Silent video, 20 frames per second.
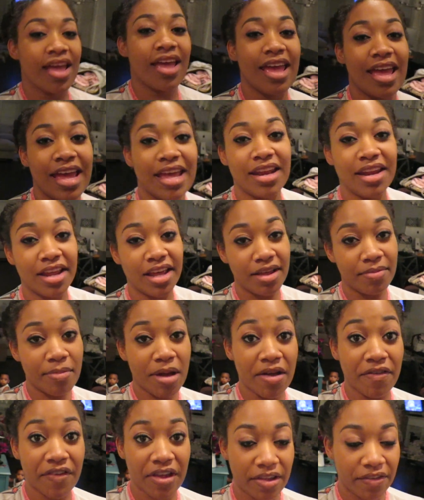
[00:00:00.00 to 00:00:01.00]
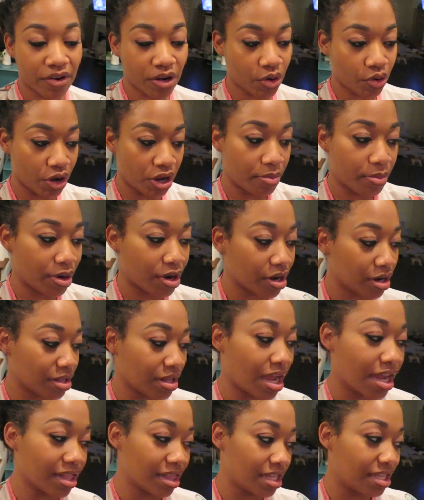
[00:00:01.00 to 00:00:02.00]
and my favorite creamer
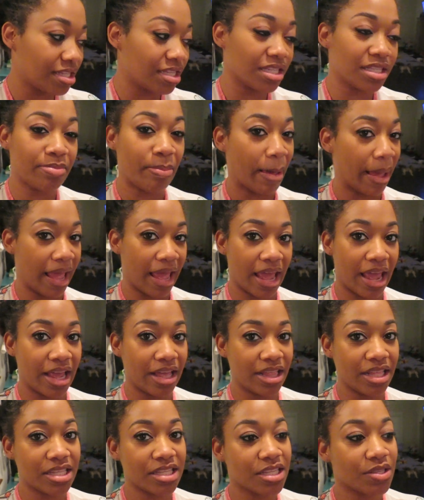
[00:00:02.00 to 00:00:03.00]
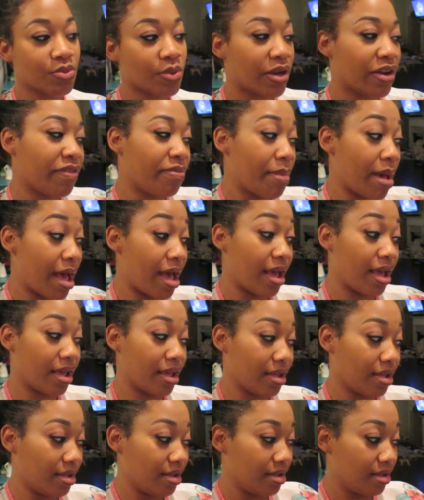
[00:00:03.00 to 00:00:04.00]
like this is bad this is one of
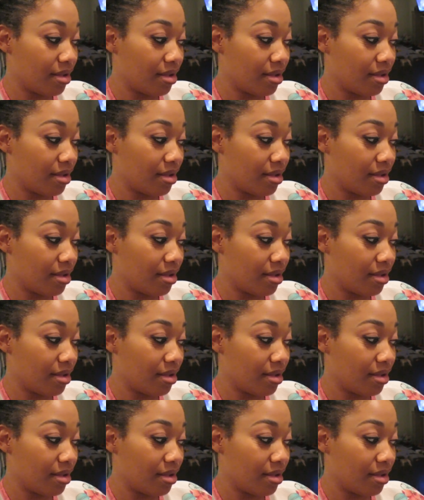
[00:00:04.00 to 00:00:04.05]
my